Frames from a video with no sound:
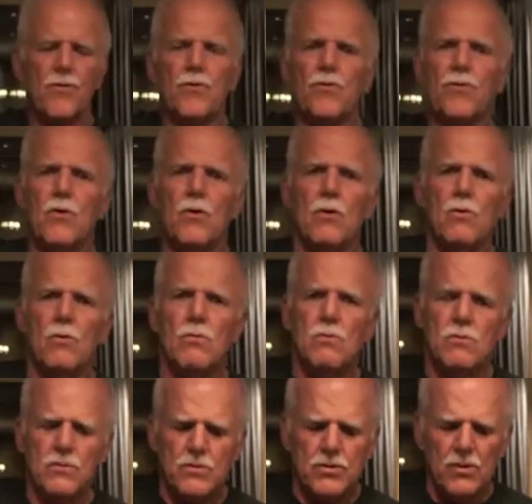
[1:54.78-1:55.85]
So
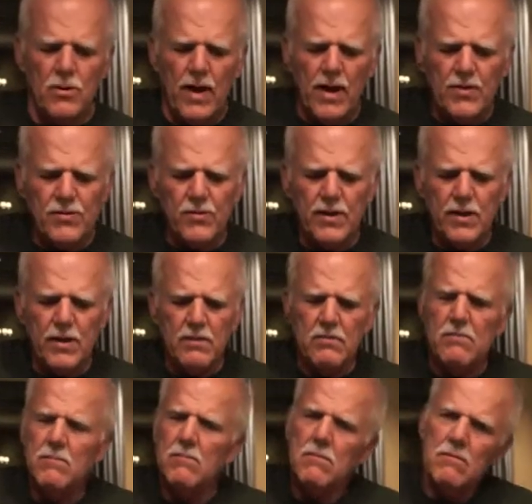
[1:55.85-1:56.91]
as we
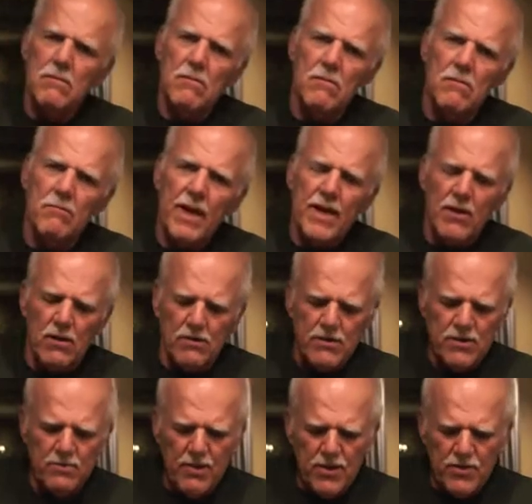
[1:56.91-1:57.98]
made all
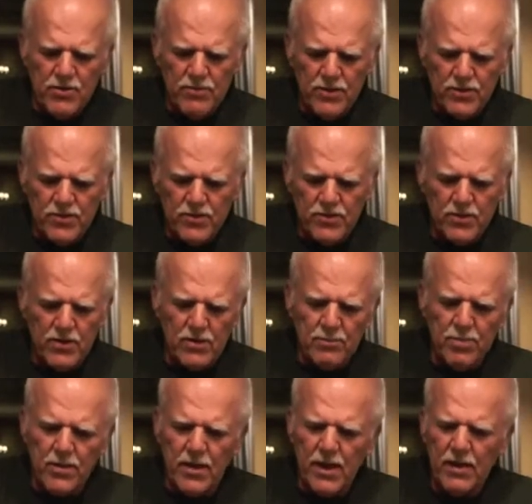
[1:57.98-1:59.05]
these measurements and
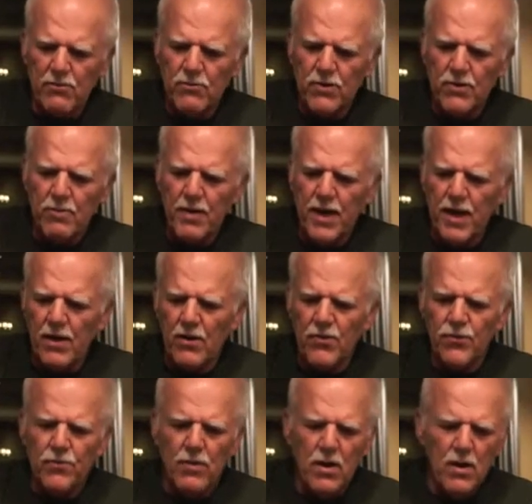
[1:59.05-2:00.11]
started playing with the
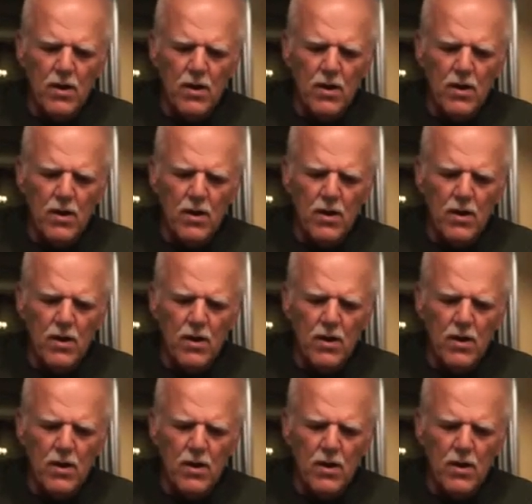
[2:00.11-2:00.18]
paddles,